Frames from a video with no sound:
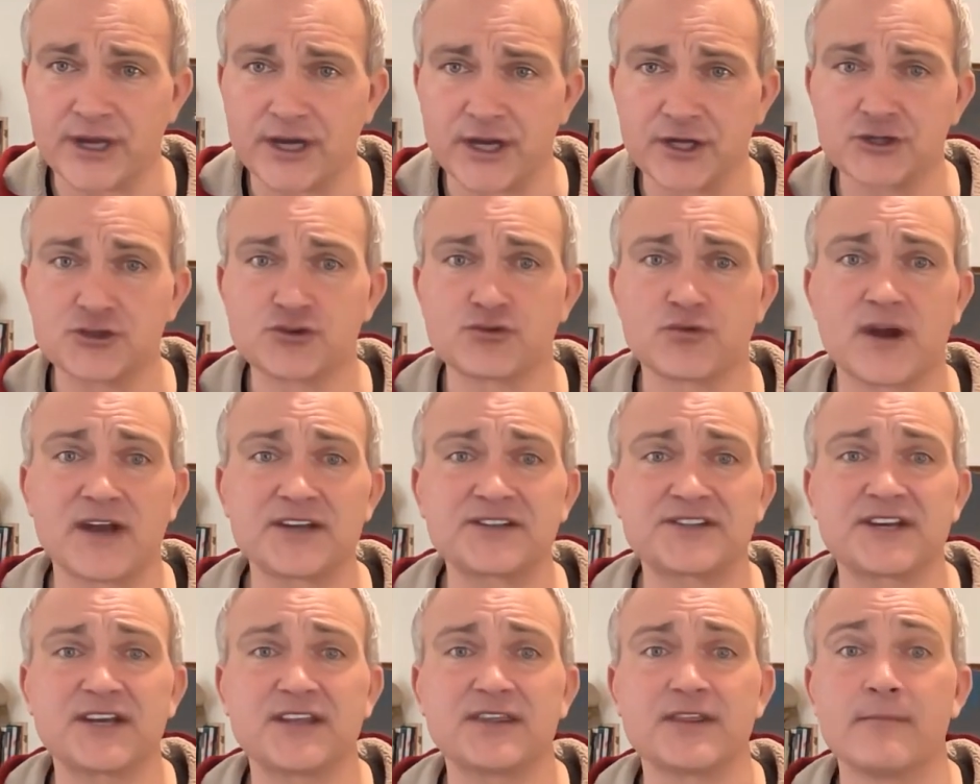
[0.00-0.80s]
in
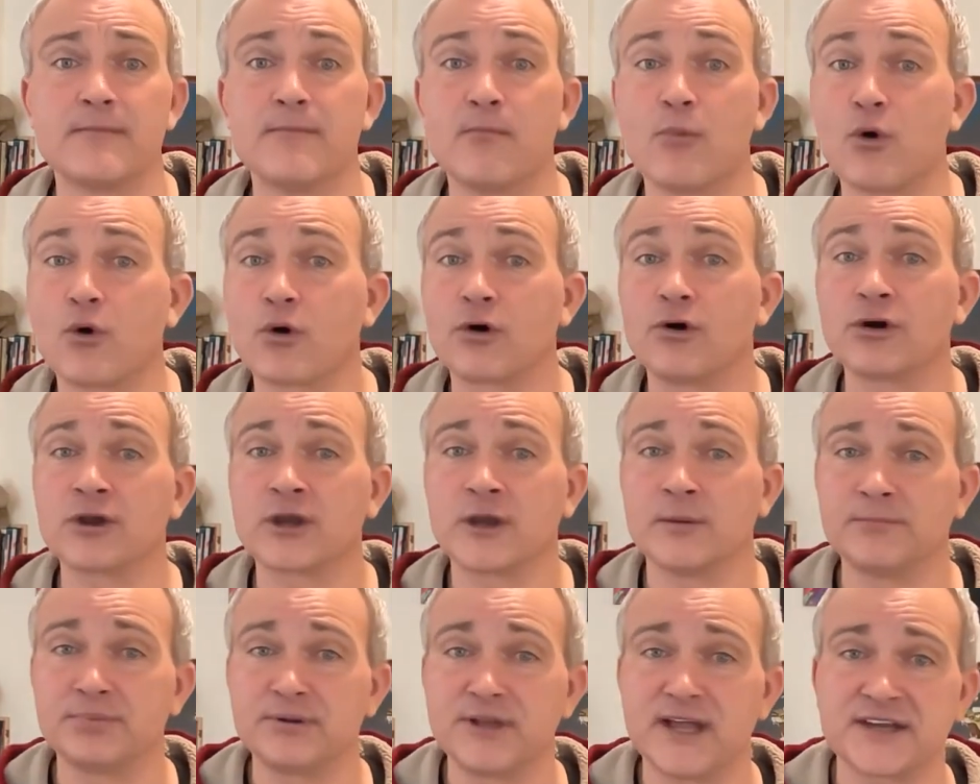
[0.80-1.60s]
addressing the moral
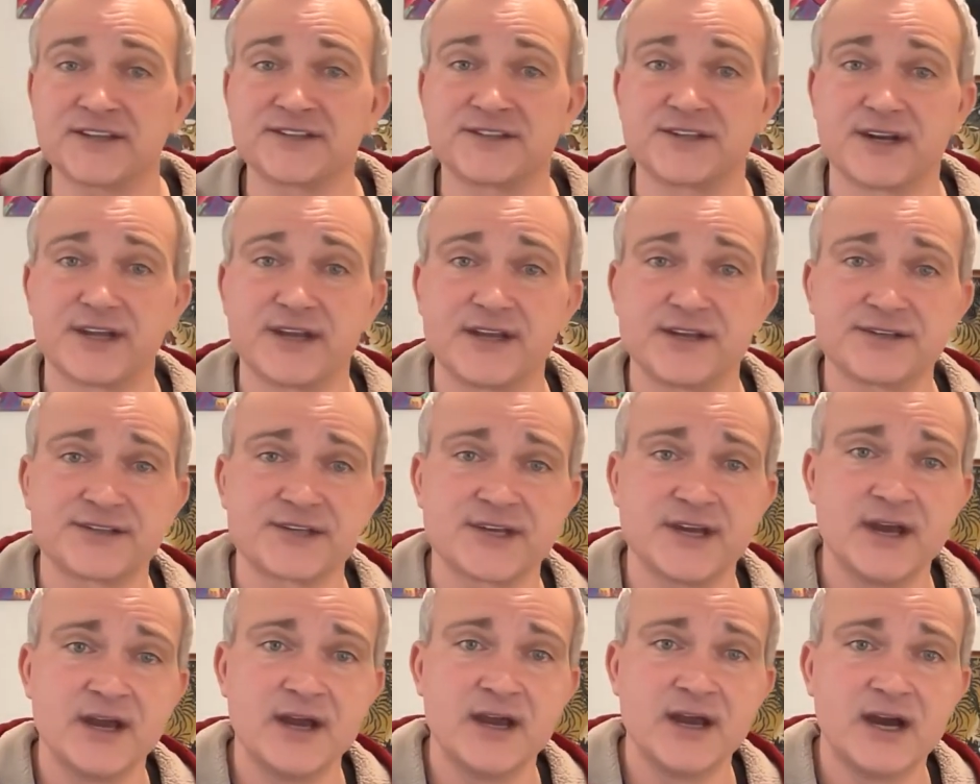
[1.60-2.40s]
complexities
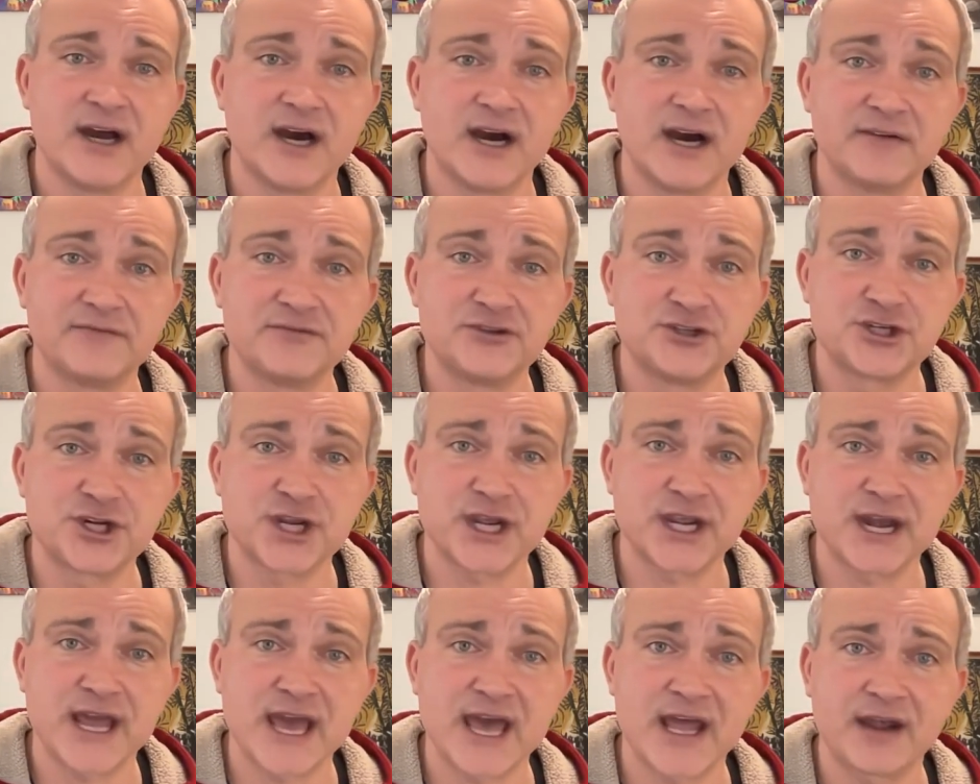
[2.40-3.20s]
of
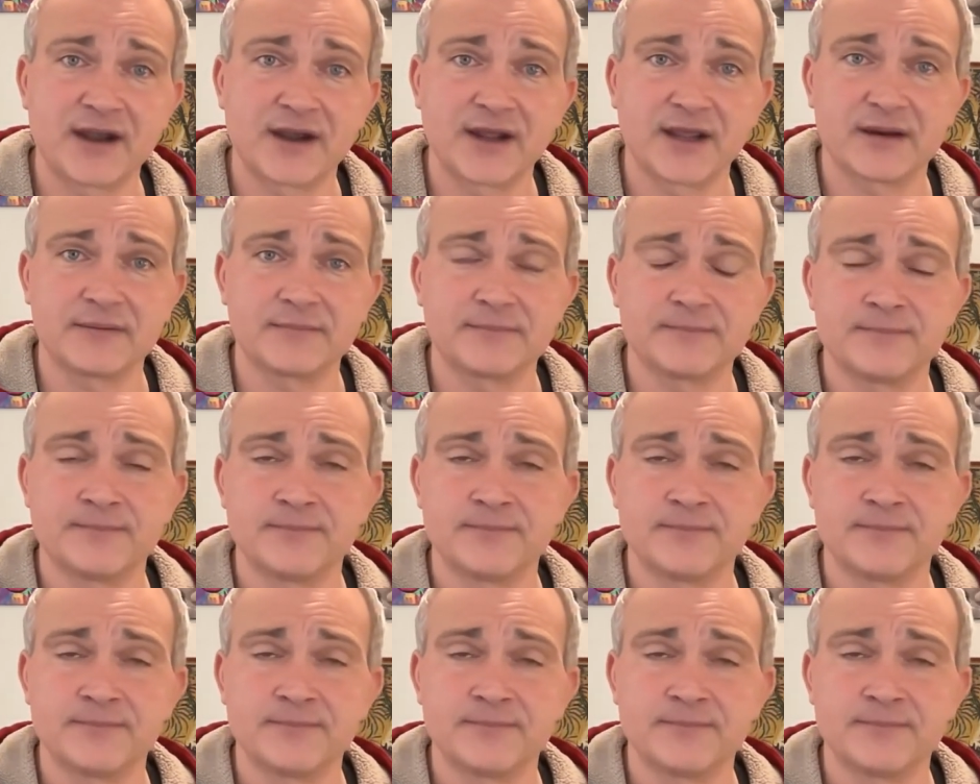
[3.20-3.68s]
gene editing.